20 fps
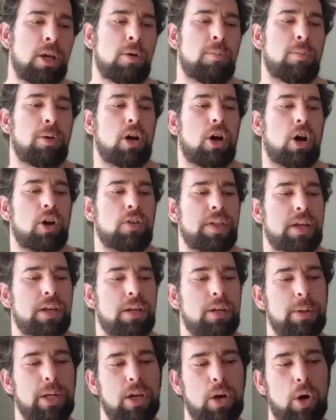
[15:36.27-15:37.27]
But are they going
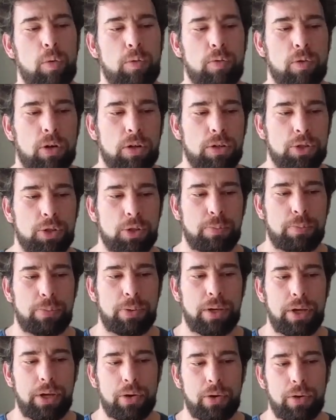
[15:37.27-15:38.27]
to be overall
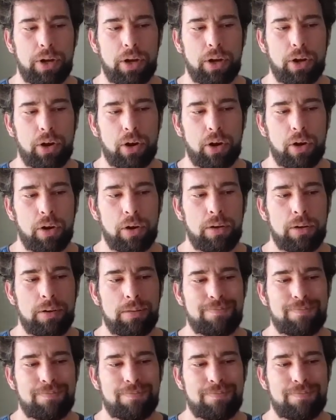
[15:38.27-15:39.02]
superior?